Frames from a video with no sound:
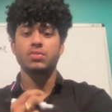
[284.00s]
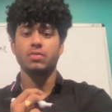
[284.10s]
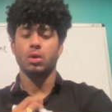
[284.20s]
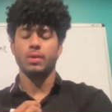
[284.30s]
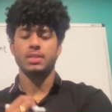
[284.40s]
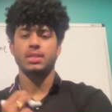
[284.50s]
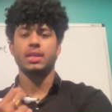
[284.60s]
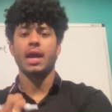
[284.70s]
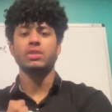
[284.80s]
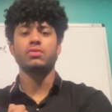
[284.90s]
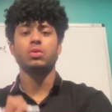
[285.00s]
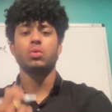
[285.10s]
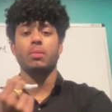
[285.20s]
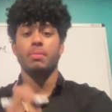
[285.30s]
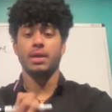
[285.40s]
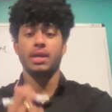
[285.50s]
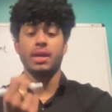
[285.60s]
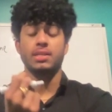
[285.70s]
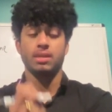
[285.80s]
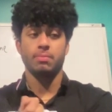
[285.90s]
flow is the cash flow you are making
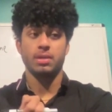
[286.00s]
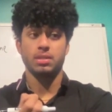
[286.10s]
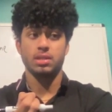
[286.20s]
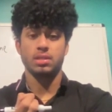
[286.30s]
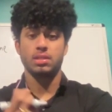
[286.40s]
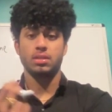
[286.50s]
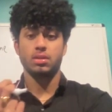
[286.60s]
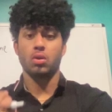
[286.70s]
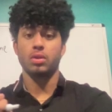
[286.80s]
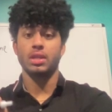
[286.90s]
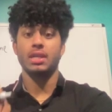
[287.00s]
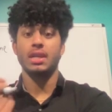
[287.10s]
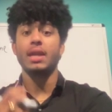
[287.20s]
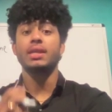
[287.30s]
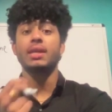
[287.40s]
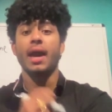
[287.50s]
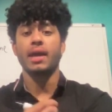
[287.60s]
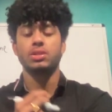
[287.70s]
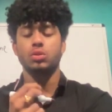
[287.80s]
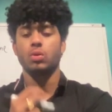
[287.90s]
as a business, or the net
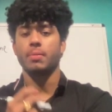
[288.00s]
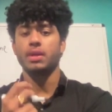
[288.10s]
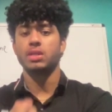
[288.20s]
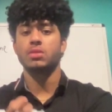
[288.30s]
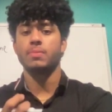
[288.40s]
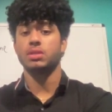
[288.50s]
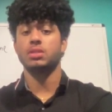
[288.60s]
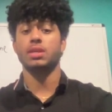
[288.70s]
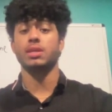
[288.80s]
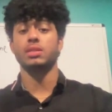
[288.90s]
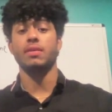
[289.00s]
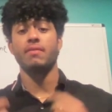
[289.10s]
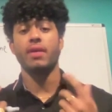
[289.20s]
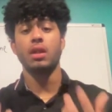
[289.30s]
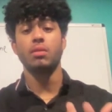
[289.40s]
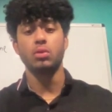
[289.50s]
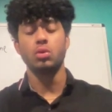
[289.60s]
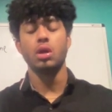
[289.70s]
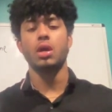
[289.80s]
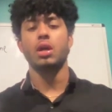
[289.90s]
cash you are making as a business that is
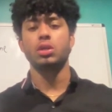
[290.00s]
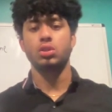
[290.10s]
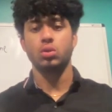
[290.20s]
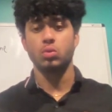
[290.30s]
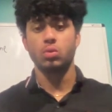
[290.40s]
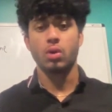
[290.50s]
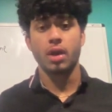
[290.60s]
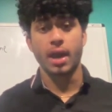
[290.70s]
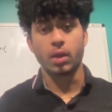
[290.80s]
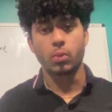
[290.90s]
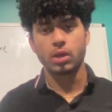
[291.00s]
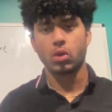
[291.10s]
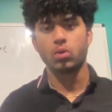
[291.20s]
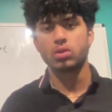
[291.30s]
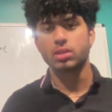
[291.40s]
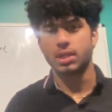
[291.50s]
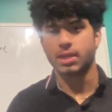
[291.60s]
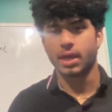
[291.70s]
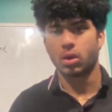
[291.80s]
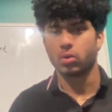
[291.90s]
available to equity holders and
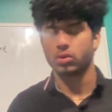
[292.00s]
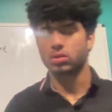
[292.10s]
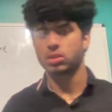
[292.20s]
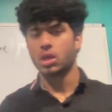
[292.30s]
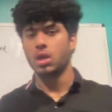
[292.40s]
debt holders.